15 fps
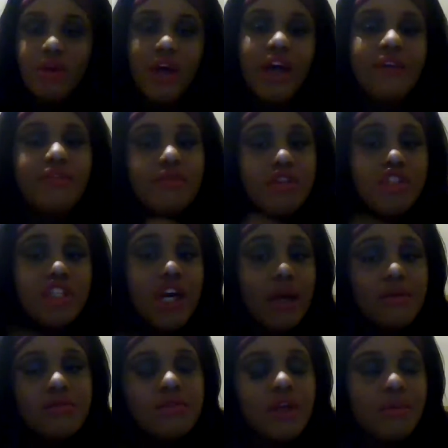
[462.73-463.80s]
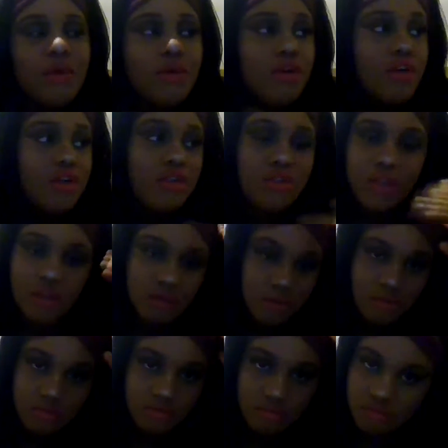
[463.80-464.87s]
gonna have three jobs when I'm older,
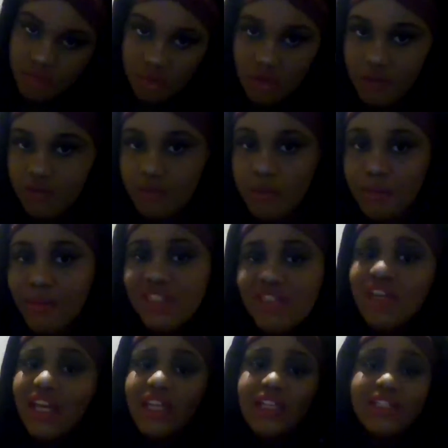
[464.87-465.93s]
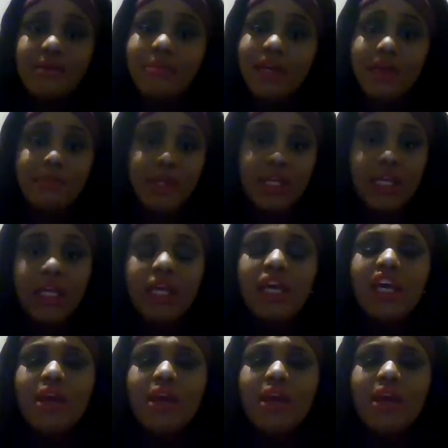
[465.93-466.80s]
so don't go for me. But it's okay, at least I'm making money.